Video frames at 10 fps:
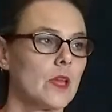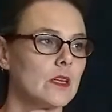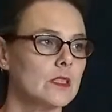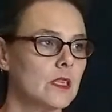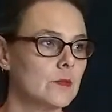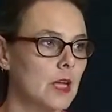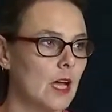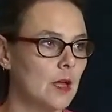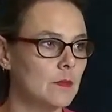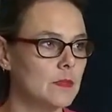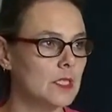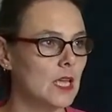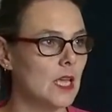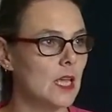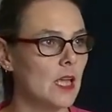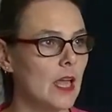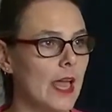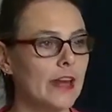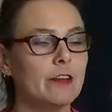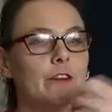sometimes,
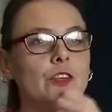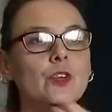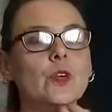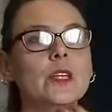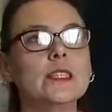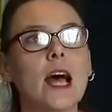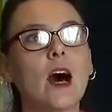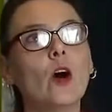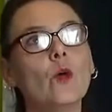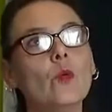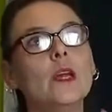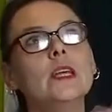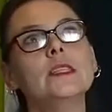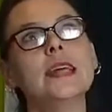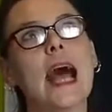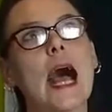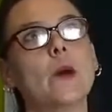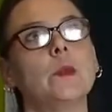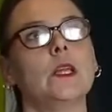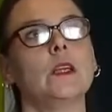and you can tell when it's
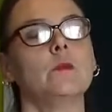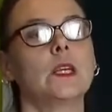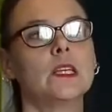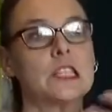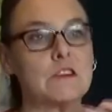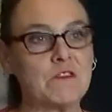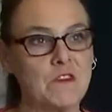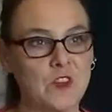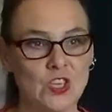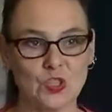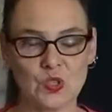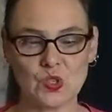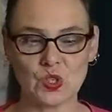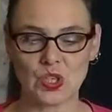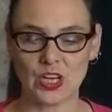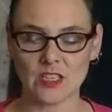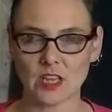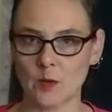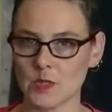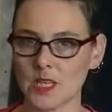happening because it feels good. It's
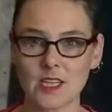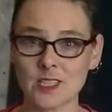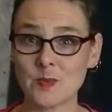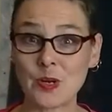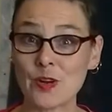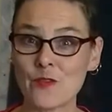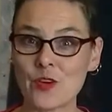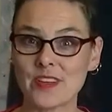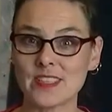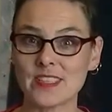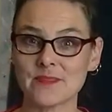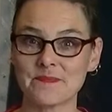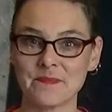almost like a spirit voice.